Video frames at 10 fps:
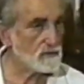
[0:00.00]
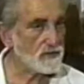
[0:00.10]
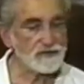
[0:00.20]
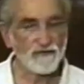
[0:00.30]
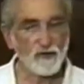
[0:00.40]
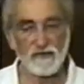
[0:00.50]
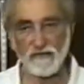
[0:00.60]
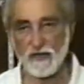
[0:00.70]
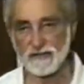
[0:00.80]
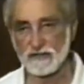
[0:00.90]
Right, he's a very
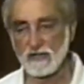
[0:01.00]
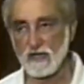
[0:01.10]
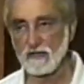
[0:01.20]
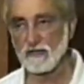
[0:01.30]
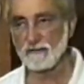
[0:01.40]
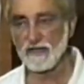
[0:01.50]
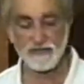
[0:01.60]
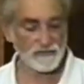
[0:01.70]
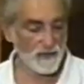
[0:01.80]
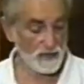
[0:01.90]
fine scholar. He
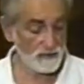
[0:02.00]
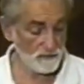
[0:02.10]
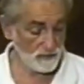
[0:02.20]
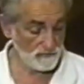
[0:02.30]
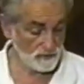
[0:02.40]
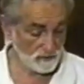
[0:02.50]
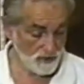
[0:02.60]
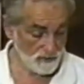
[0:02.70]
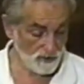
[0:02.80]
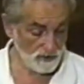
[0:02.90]
plays the violin beautifully,
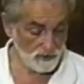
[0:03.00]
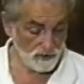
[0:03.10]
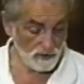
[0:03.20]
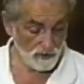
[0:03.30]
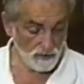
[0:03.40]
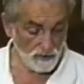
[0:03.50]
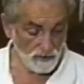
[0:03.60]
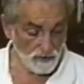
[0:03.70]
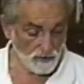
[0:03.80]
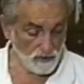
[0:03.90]
by the way.
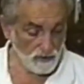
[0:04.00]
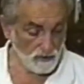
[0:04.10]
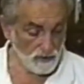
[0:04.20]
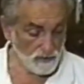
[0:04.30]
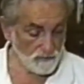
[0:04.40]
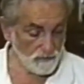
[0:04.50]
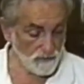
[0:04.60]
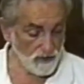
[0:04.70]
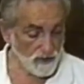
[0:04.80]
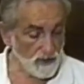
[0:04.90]
Right.
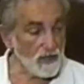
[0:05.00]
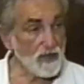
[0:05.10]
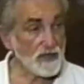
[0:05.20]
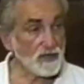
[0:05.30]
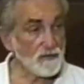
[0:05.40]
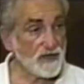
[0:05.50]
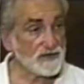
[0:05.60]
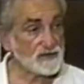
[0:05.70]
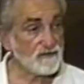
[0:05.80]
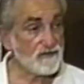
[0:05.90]
And he
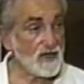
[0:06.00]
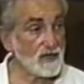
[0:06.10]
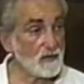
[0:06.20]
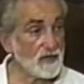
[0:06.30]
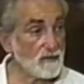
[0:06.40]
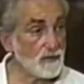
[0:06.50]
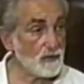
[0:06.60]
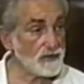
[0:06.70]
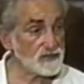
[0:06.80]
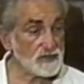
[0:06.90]
makes the following
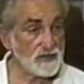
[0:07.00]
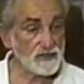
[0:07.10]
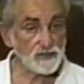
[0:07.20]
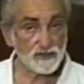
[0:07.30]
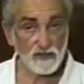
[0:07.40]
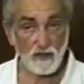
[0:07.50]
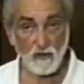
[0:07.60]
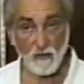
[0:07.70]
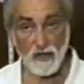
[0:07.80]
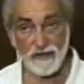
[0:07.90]
points, and he can
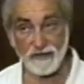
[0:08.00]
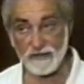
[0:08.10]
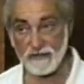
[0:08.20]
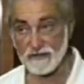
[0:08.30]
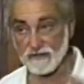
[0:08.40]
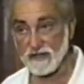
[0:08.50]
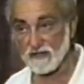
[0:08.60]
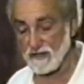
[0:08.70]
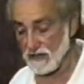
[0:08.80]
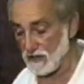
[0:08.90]
show why it is
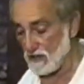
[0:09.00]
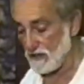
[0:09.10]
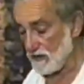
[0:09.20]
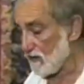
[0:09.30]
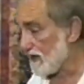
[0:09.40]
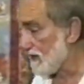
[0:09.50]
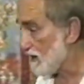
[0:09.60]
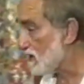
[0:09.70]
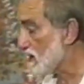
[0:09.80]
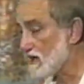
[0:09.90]
that they are the way
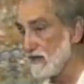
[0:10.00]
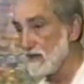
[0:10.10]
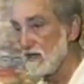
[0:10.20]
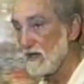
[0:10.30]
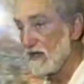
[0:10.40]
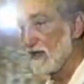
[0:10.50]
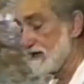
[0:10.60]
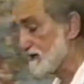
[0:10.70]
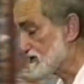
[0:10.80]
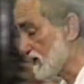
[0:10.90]
they are
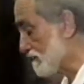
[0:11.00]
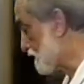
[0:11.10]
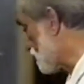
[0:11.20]
and it's not